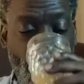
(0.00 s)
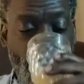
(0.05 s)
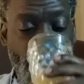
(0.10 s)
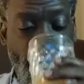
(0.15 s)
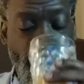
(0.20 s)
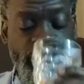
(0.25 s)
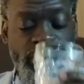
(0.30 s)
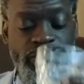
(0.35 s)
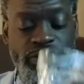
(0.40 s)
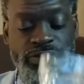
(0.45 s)

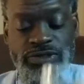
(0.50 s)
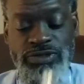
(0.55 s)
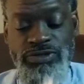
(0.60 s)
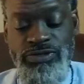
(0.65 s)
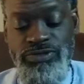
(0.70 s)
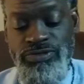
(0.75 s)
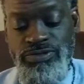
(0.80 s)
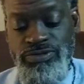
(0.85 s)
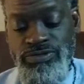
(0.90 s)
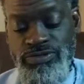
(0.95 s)
money,
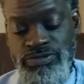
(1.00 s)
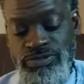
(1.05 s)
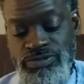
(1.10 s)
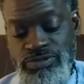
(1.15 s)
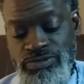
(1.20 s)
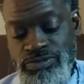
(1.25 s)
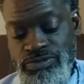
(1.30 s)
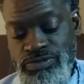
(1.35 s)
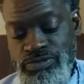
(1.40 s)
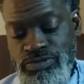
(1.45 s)

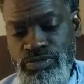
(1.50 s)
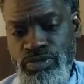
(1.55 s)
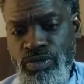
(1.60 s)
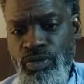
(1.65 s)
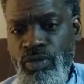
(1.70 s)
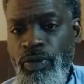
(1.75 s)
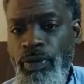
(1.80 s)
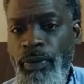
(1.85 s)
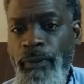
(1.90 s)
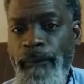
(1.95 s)

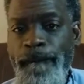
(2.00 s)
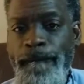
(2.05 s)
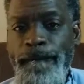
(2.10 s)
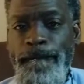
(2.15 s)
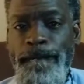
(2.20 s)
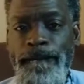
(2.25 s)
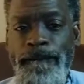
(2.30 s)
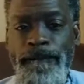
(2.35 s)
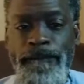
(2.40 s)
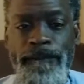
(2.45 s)
but they
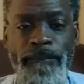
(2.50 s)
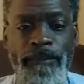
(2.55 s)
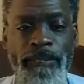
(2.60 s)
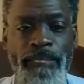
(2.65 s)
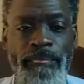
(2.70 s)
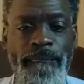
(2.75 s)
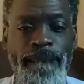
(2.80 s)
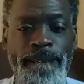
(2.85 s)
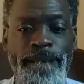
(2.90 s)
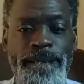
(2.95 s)
do
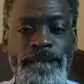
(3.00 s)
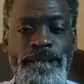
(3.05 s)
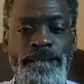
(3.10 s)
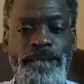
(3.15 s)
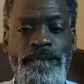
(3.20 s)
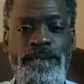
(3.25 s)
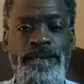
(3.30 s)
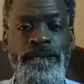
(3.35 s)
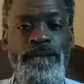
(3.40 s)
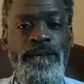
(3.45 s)
equal
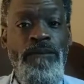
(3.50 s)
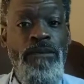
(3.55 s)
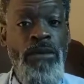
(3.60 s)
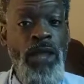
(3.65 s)
happiness.